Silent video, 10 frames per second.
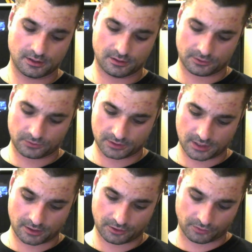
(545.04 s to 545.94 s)
This was
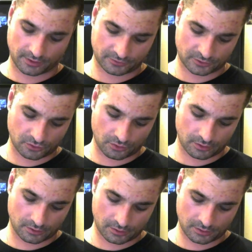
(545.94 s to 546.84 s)
at a thrift
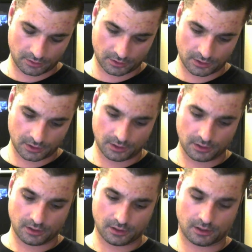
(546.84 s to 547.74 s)
store.
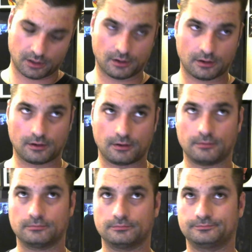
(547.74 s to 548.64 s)
I
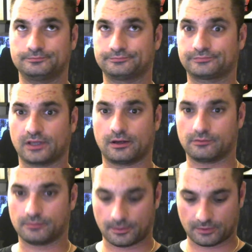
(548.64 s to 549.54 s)

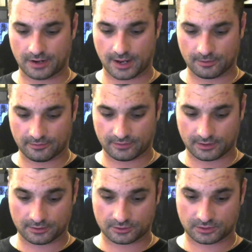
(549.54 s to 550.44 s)
don't remember the name of it.
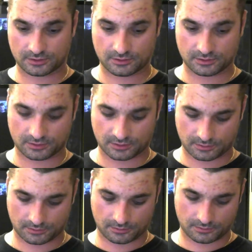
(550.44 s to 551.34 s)
It's just,
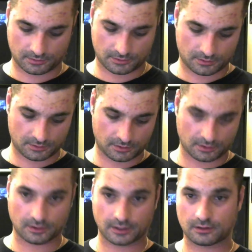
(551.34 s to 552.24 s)

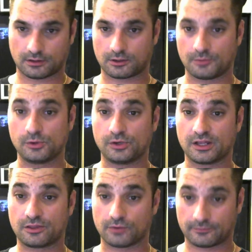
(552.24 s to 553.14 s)
like a community
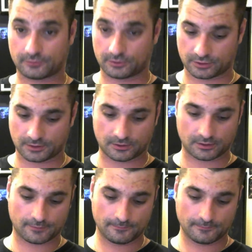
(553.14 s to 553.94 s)
thrift or something.